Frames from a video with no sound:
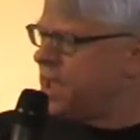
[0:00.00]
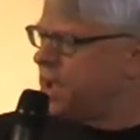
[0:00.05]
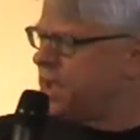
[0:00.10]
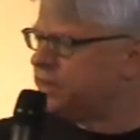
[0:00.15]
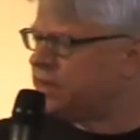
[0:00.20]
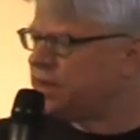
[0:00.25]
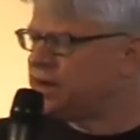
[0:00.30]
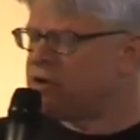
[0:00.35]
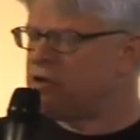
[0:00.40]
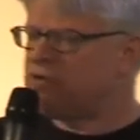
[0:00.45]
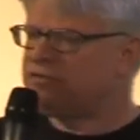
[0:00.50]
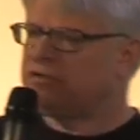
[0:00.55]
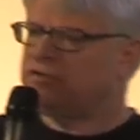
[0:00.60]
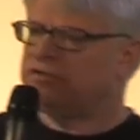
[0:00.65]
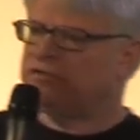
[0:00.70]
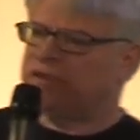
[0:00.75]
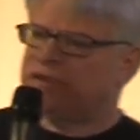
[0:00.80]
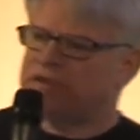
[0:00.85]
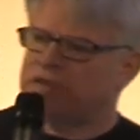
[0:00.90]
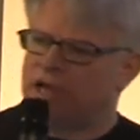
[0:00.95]
And then I also
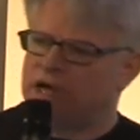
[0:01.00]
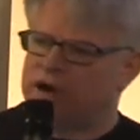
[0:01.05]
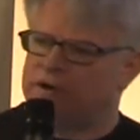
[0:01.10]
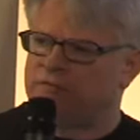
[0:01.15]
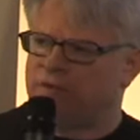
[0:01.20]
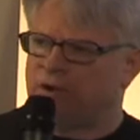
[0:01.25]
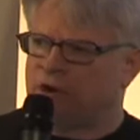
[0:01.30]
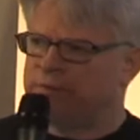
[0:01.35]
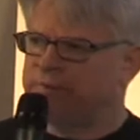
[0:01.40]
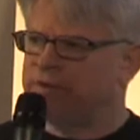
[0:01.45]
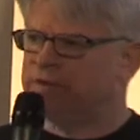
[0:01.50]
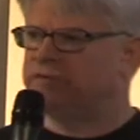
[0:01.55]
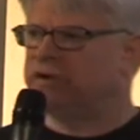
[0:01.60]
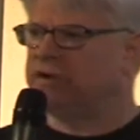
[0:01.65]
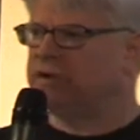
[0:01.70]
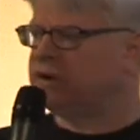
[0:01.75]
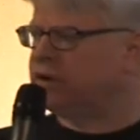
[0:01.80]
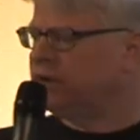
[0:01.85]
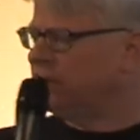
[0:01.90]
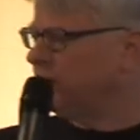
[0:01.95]
see a lot of art
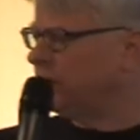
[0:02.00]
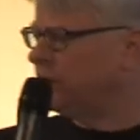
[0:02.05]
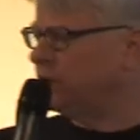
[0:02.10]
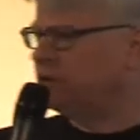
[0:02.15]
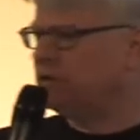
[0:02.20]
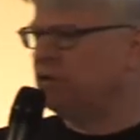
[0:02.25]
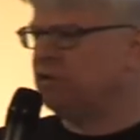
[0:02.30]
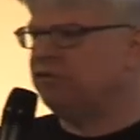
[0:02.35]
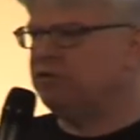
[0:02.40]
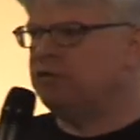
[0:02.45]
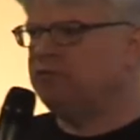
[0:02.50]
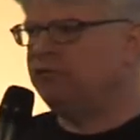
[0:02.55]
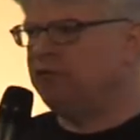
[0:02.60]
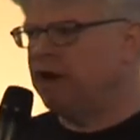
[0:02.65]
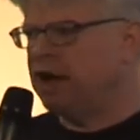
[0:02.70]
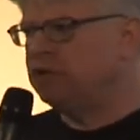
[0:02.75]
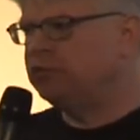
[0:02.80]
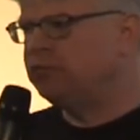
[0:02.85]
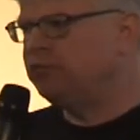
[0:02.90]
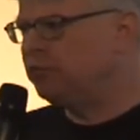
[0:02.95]
material and also
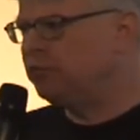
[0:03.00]
found